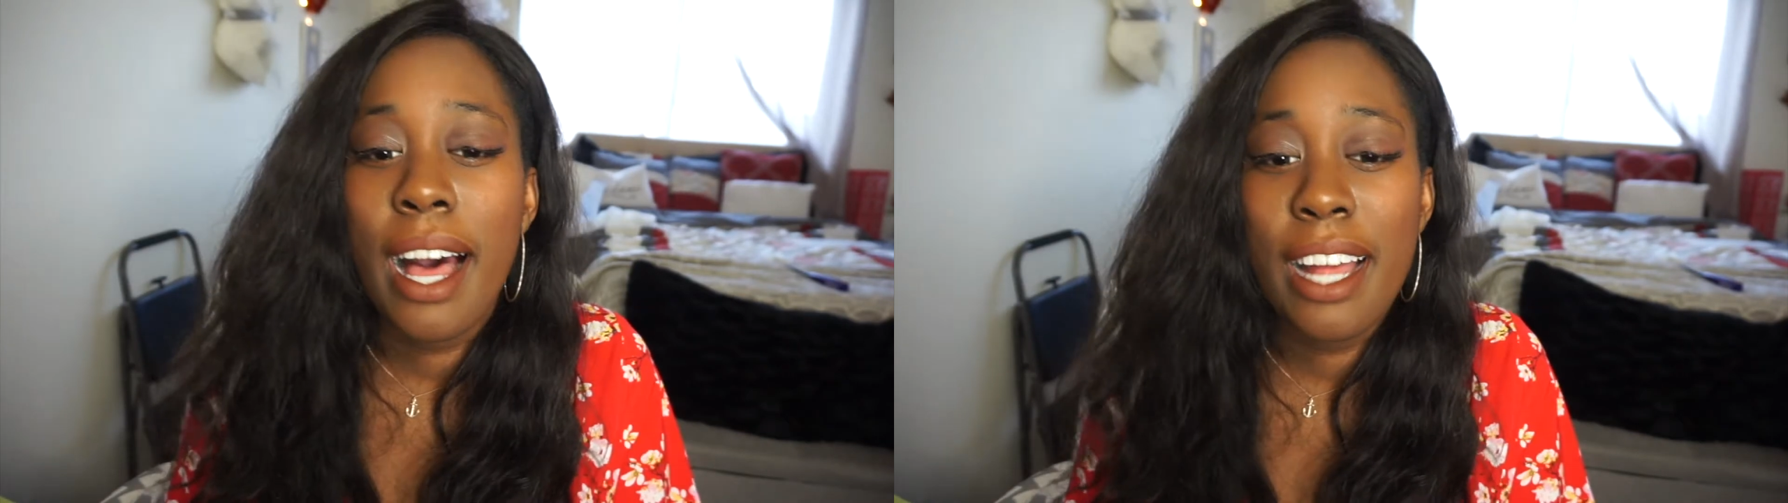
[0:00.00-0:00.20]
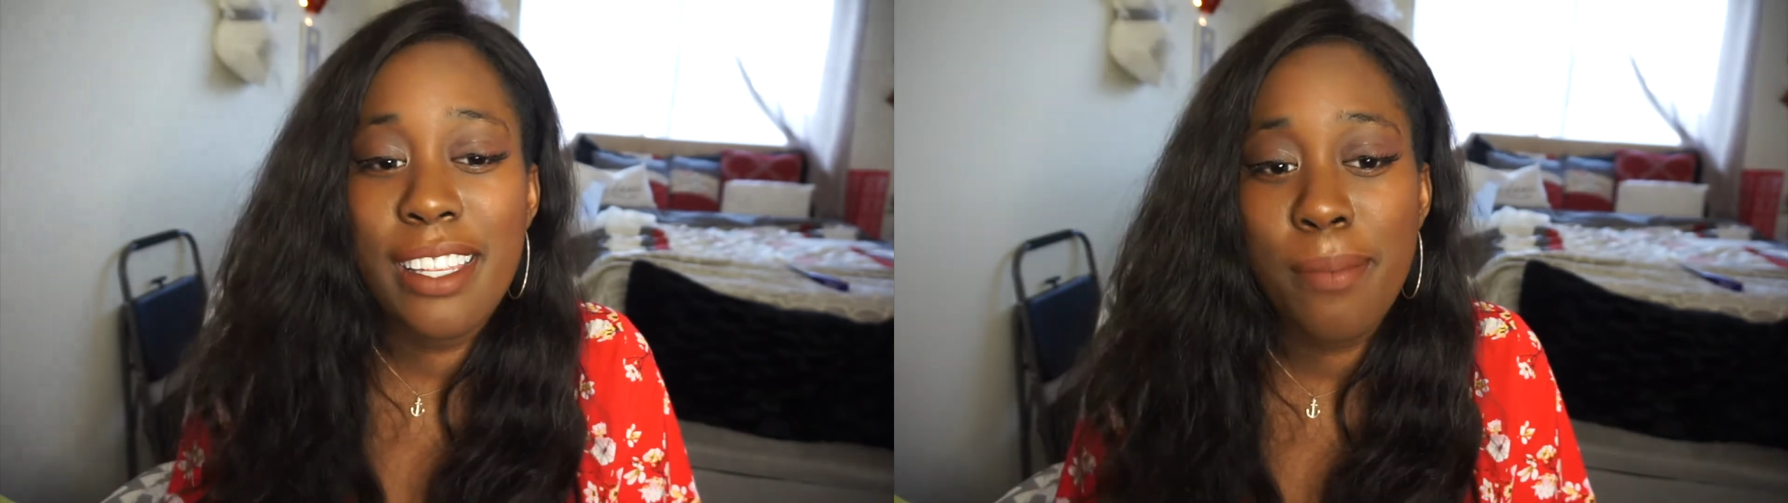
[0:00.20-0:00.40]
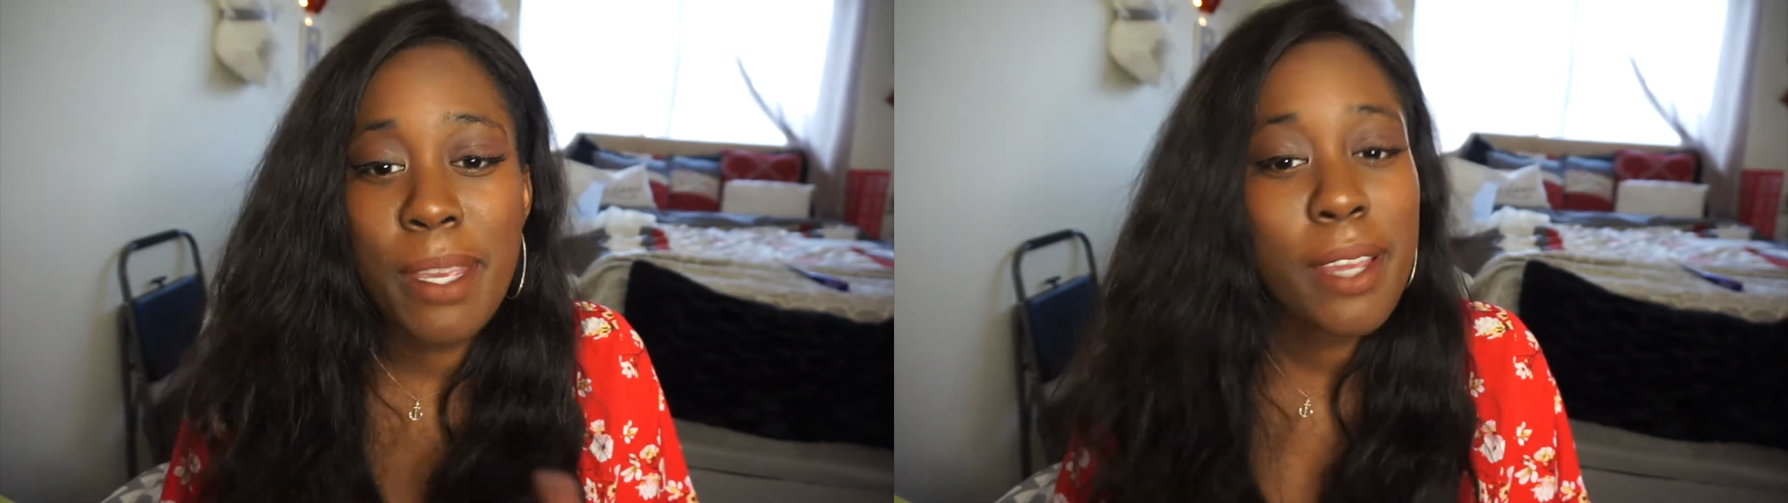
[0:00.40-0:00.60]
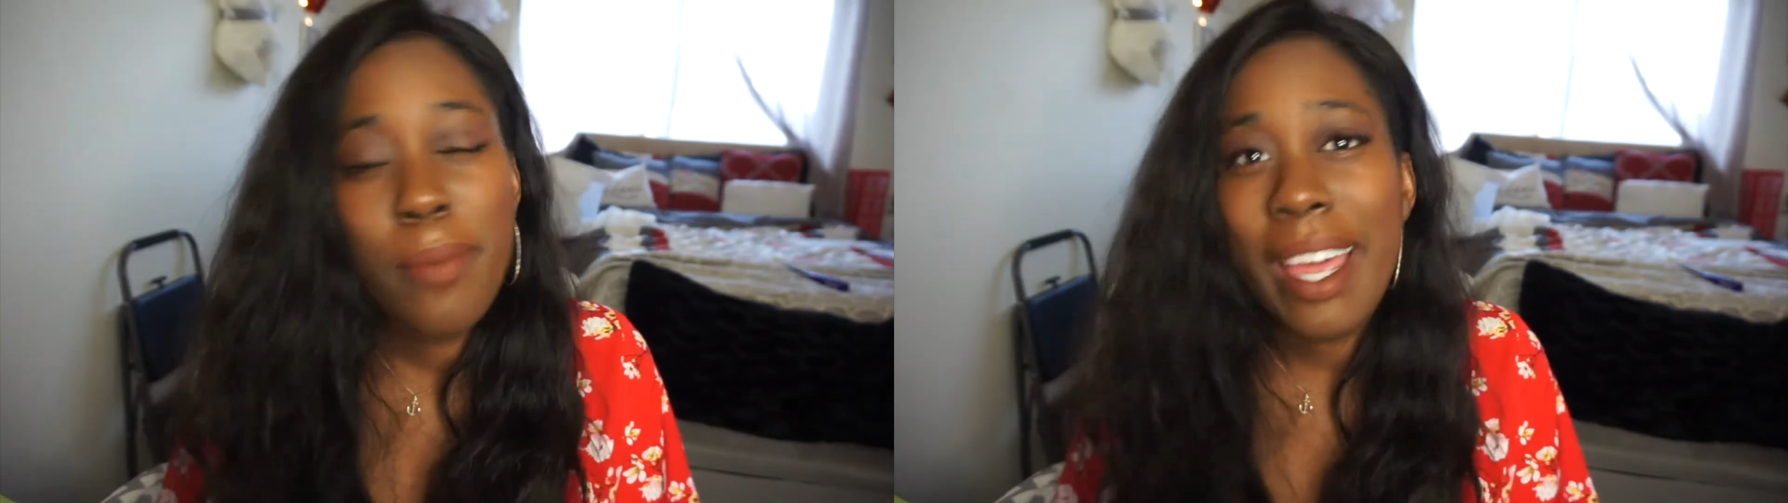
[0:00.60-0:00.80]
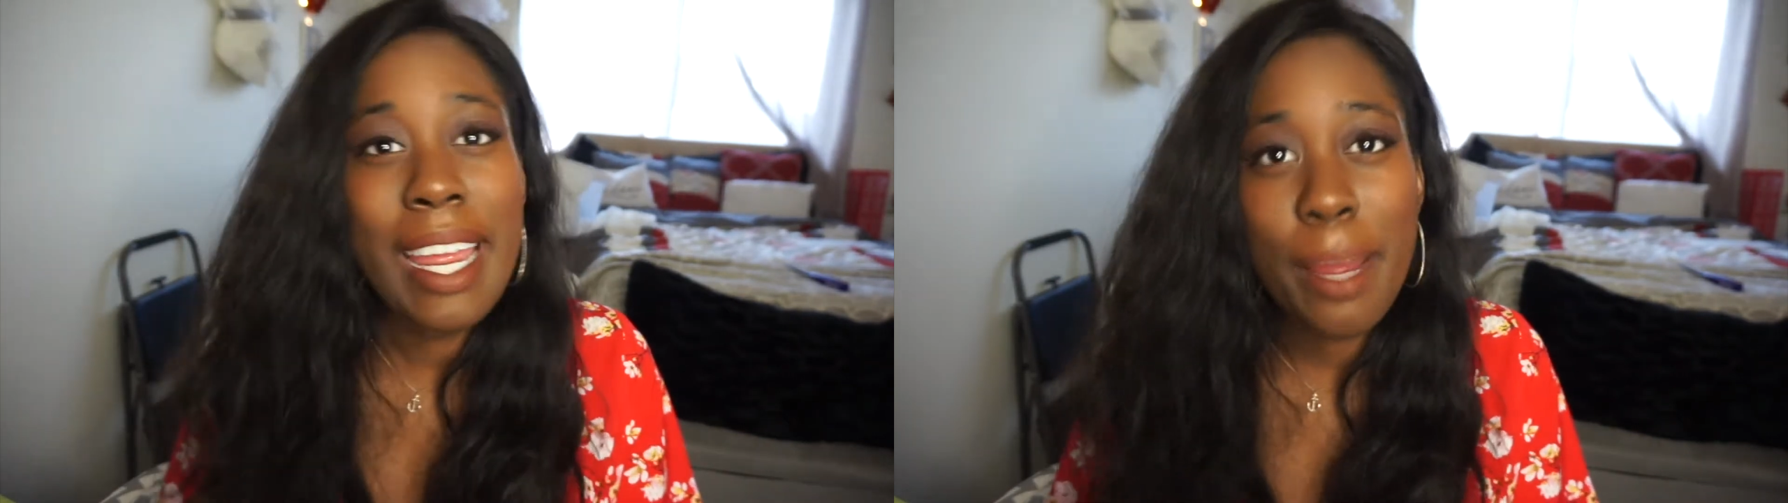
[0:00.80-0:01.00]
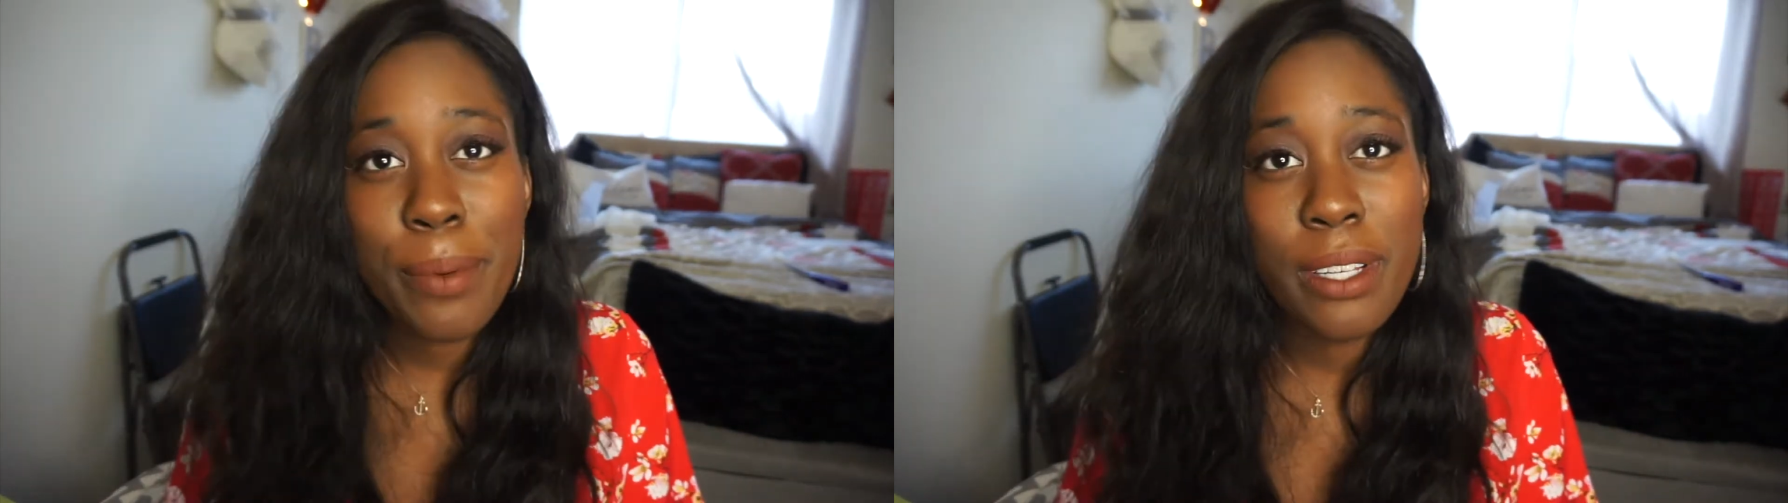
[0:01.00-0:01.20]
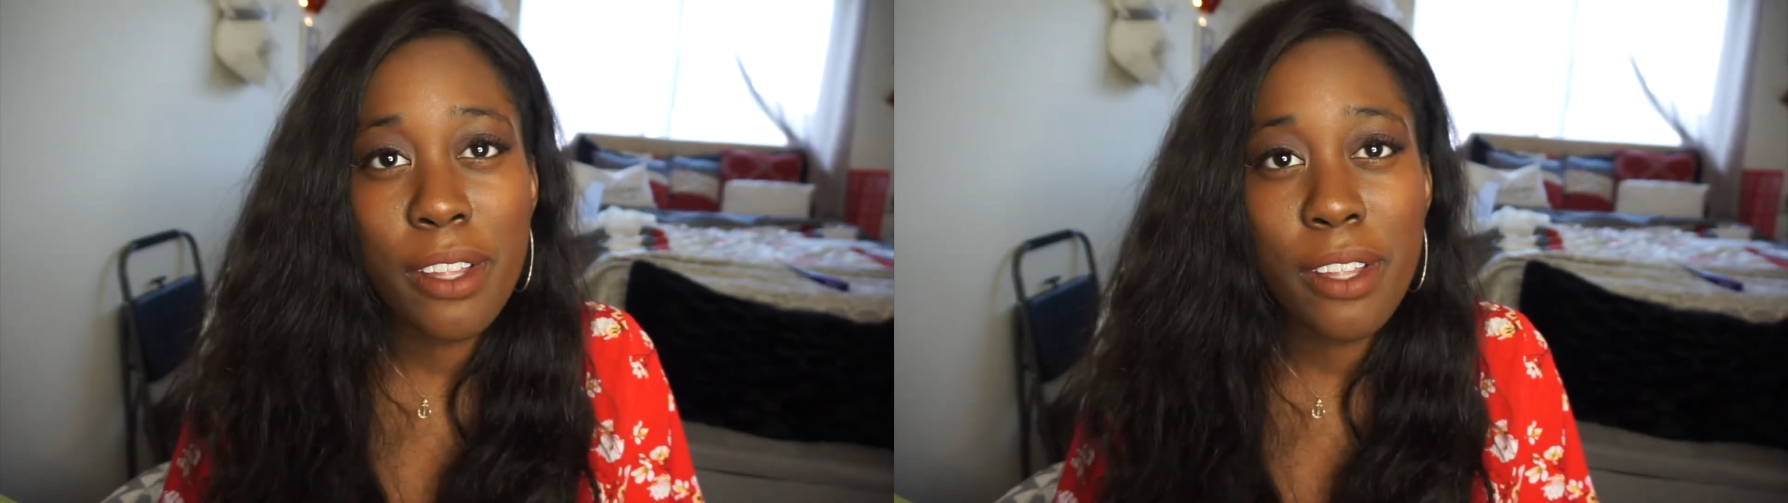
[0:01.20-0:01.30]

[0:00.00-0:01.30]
uh, to me and might happen to